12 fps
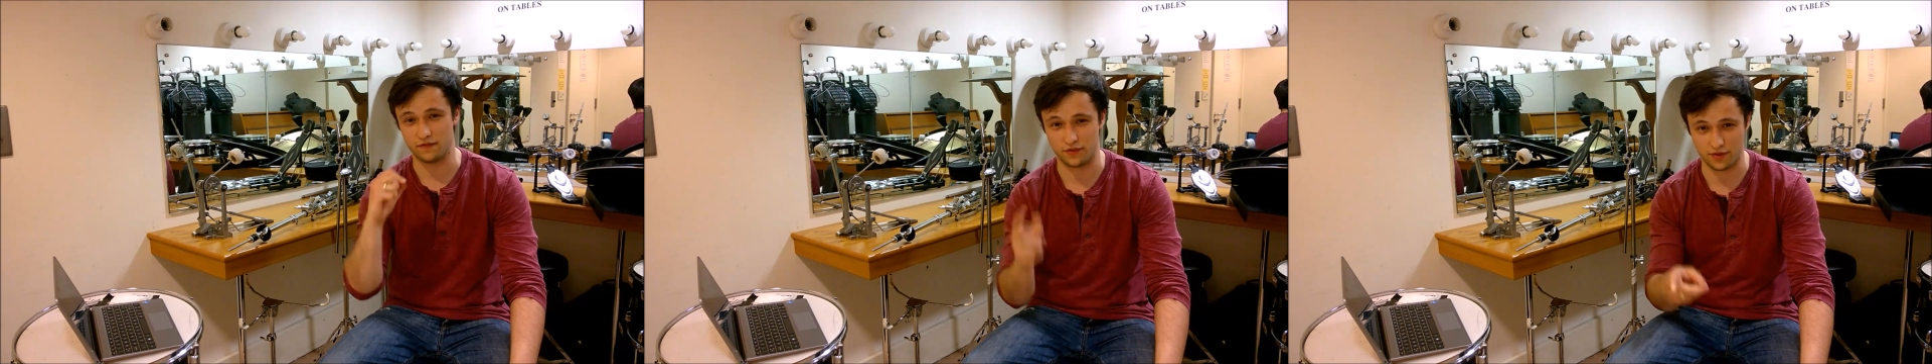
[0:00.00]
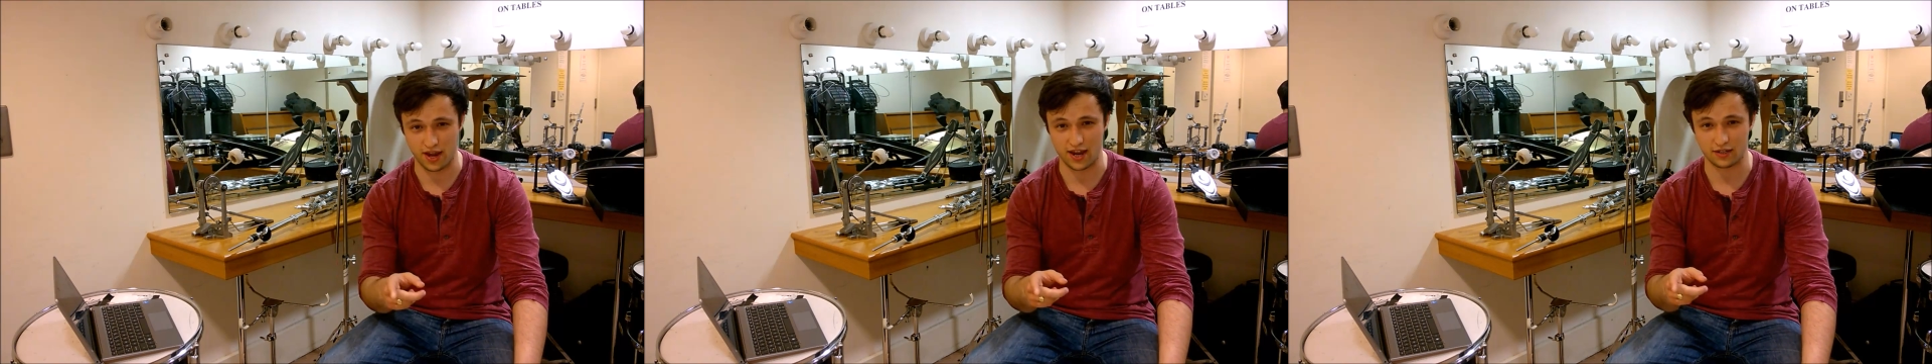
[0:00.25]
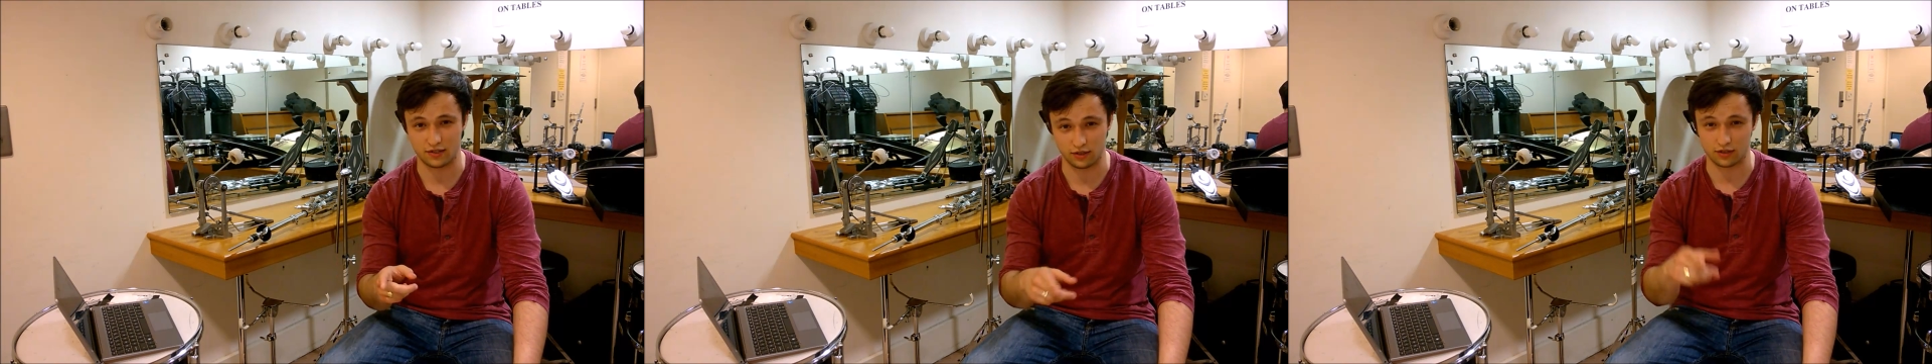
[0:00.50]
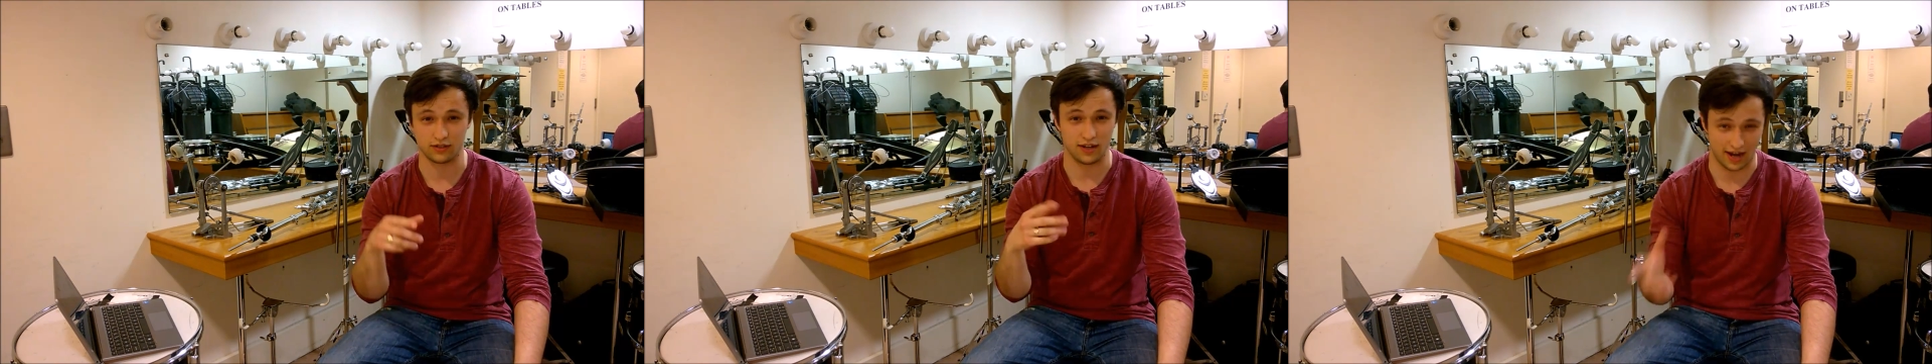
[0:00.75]
for that
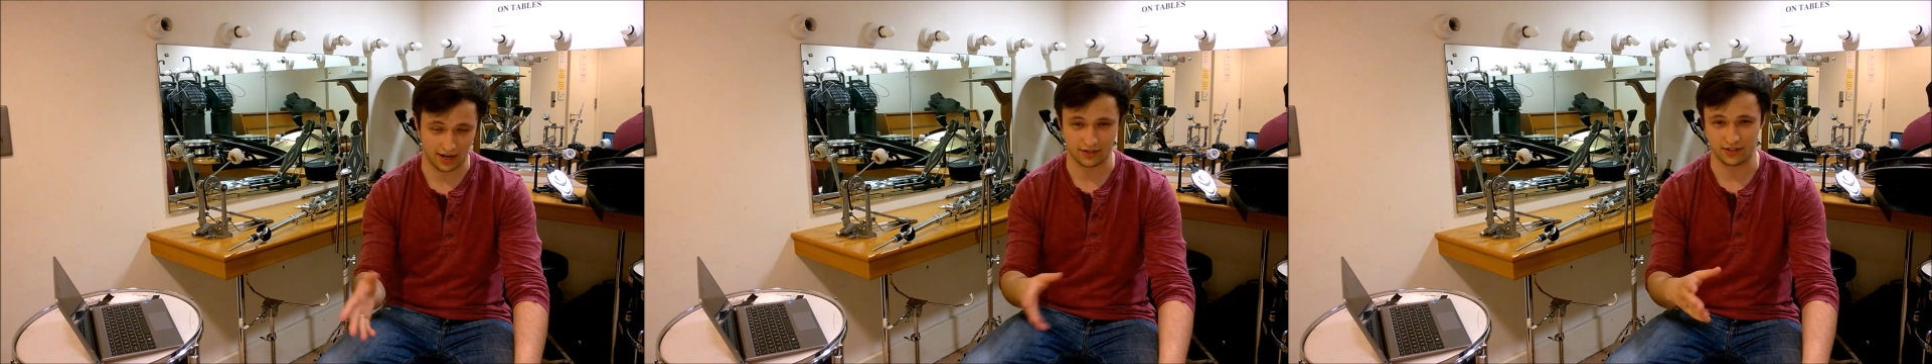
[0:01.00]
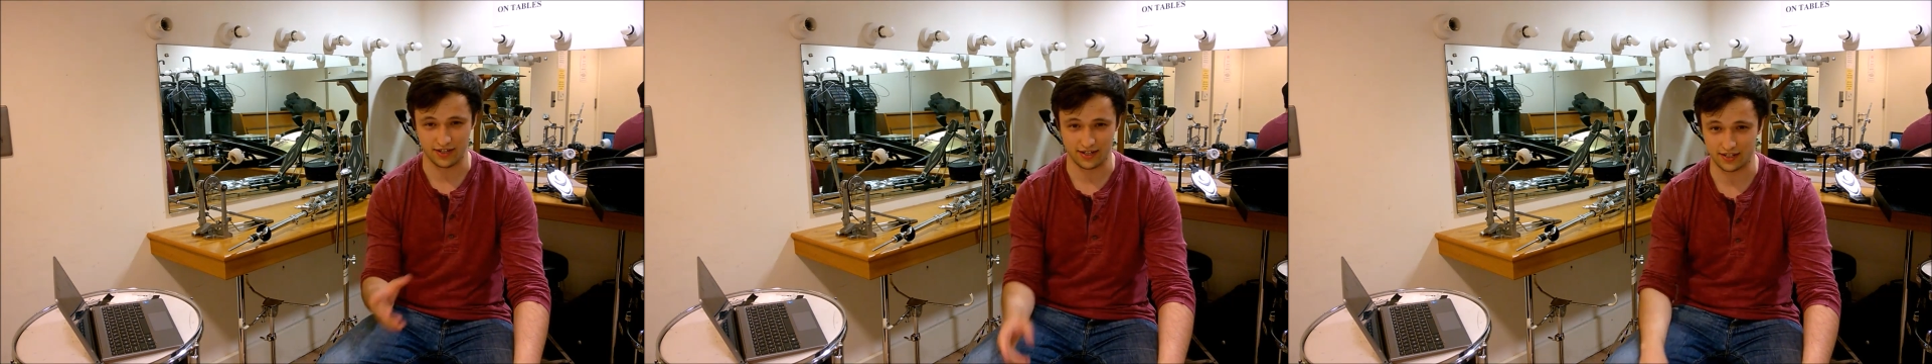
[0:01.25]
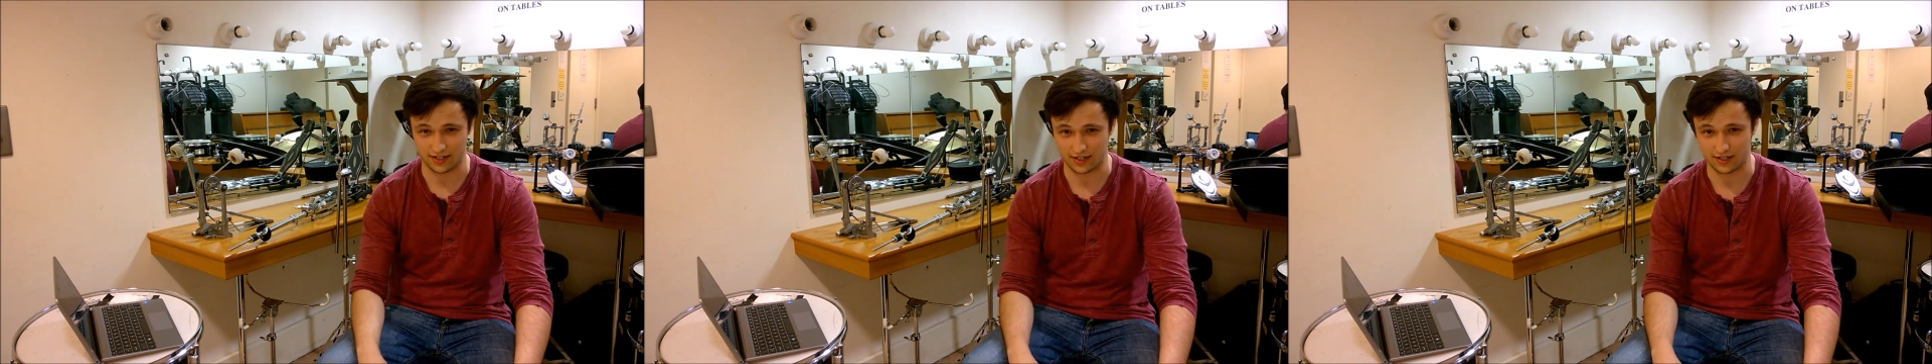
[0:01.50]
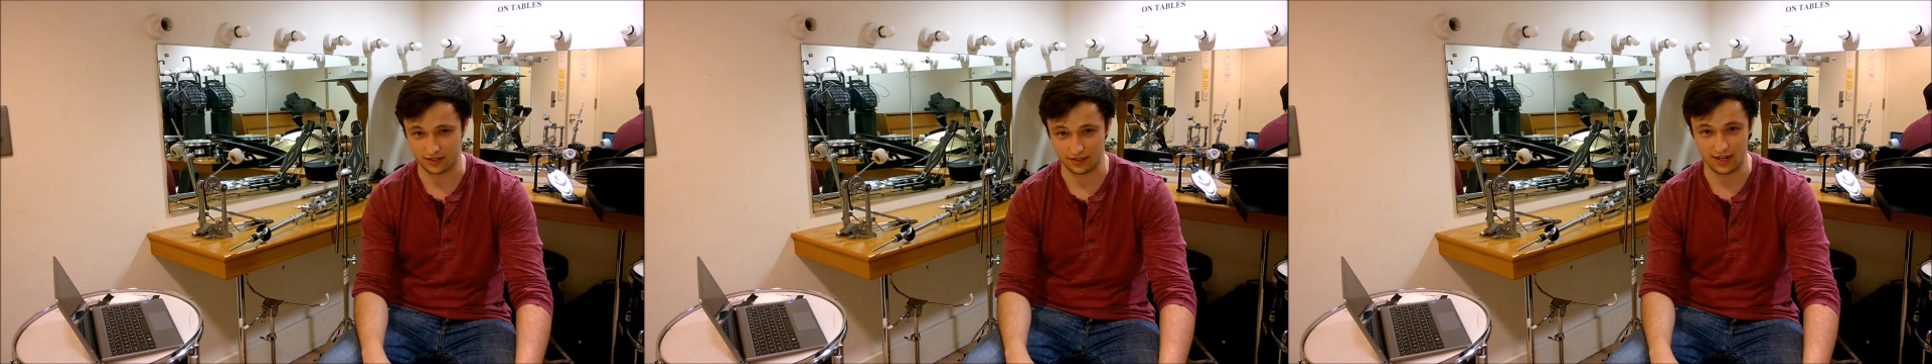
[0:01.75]
doesn't actually
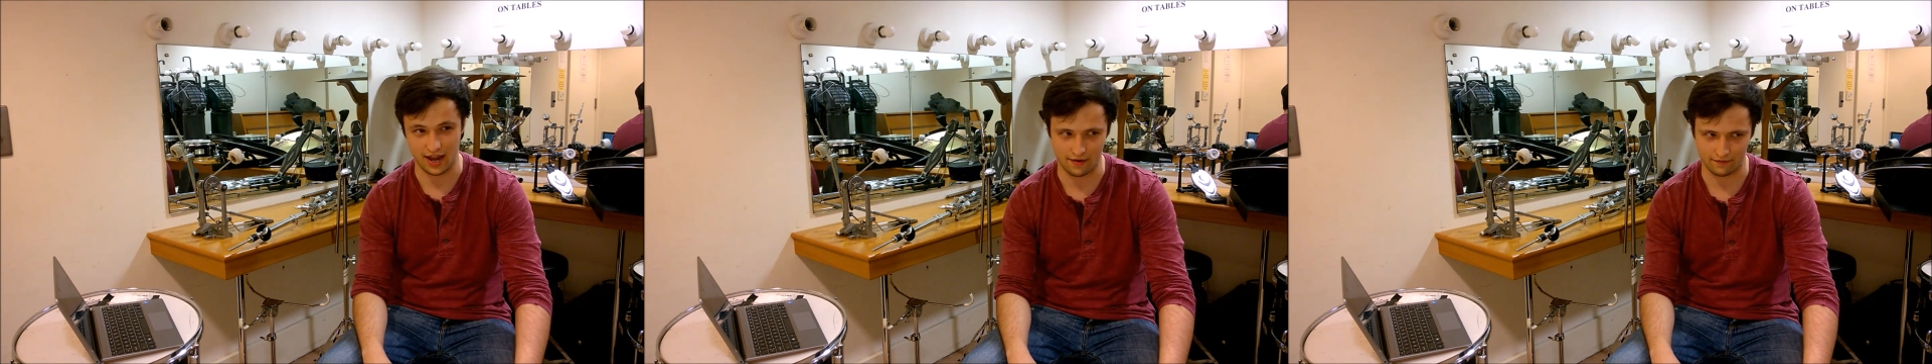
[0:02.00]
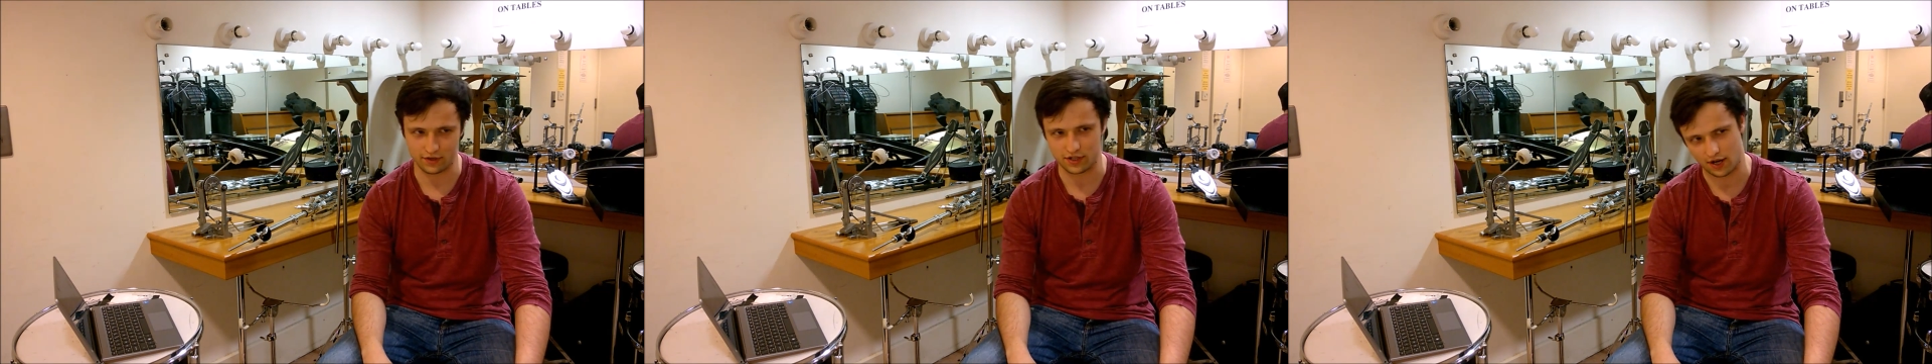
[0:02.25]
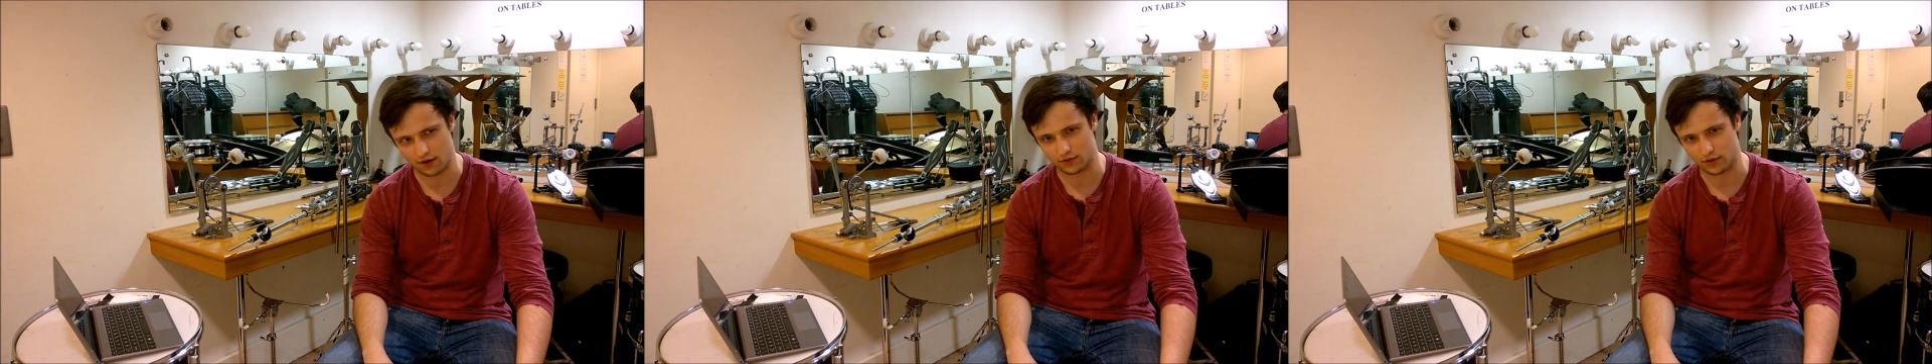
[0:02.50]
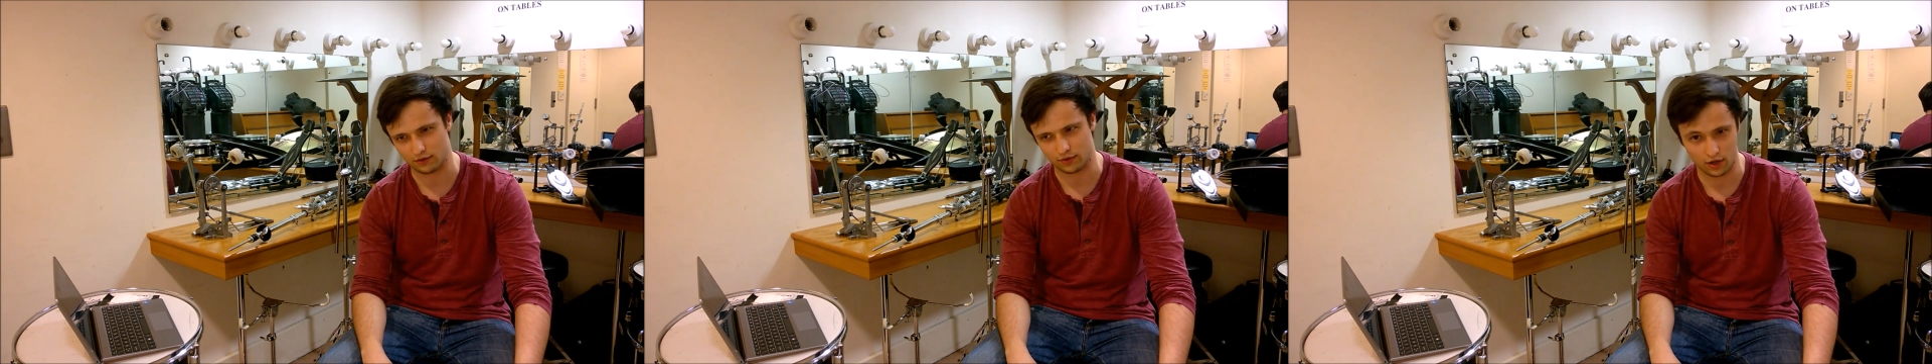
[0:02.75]
exist in the average
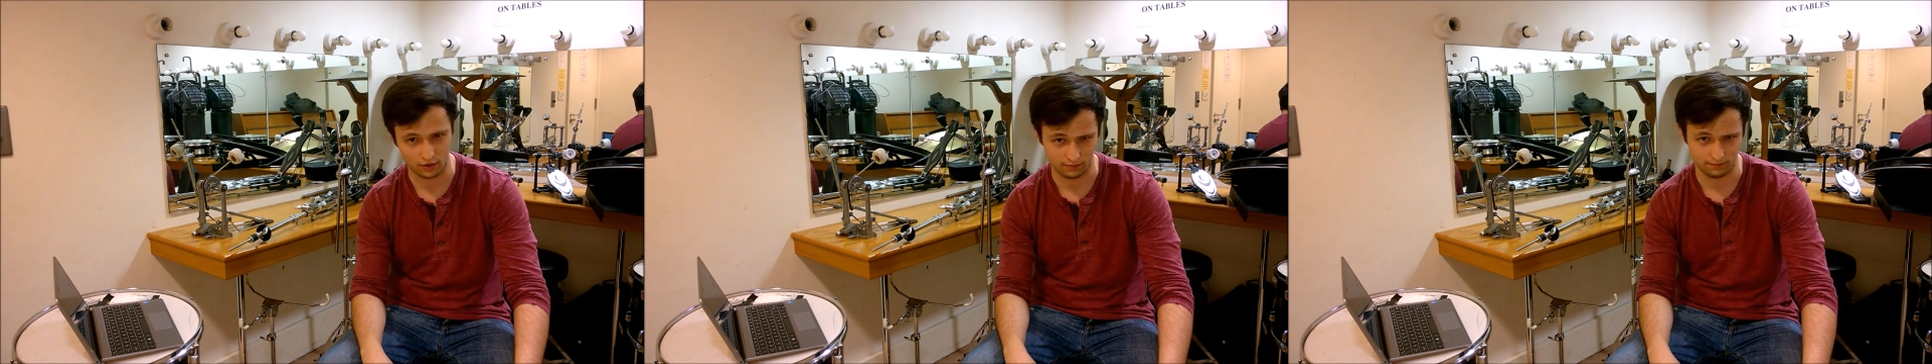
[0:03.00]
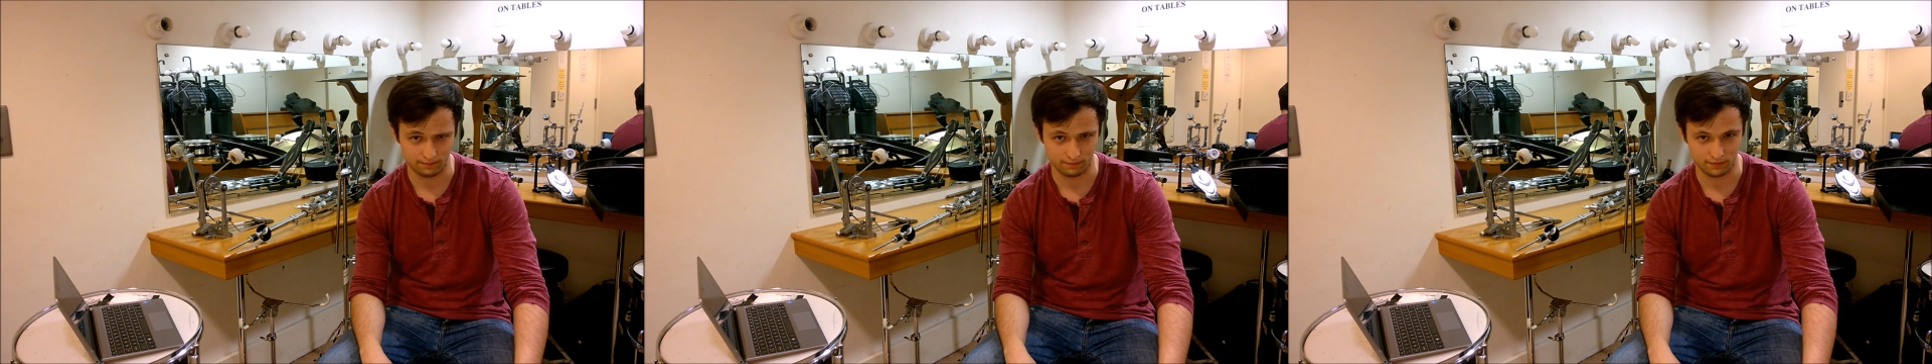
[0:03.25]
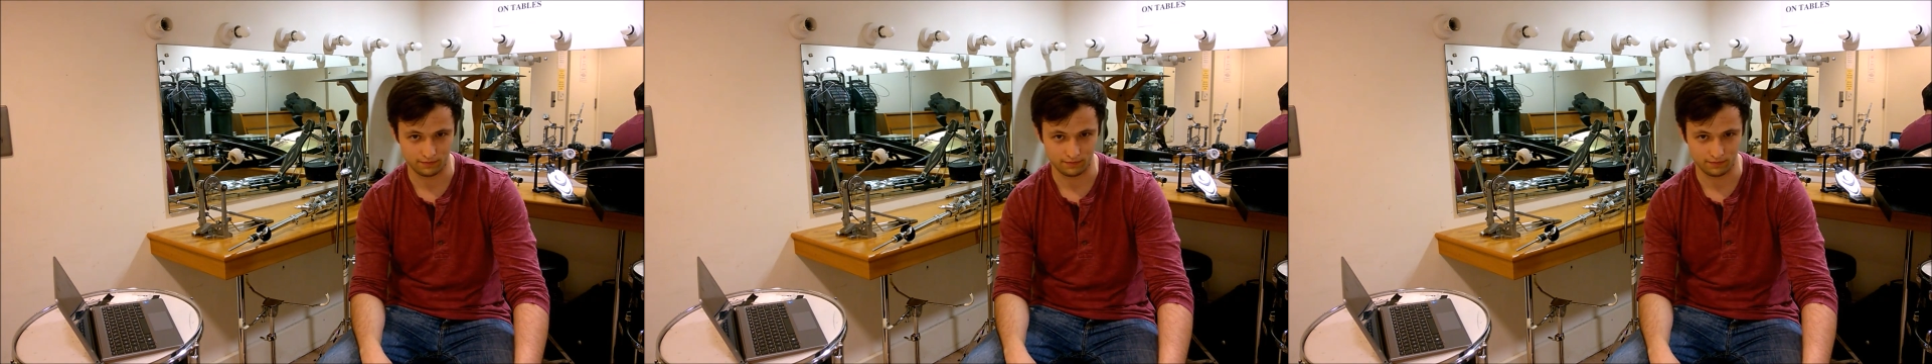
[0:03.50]
household home,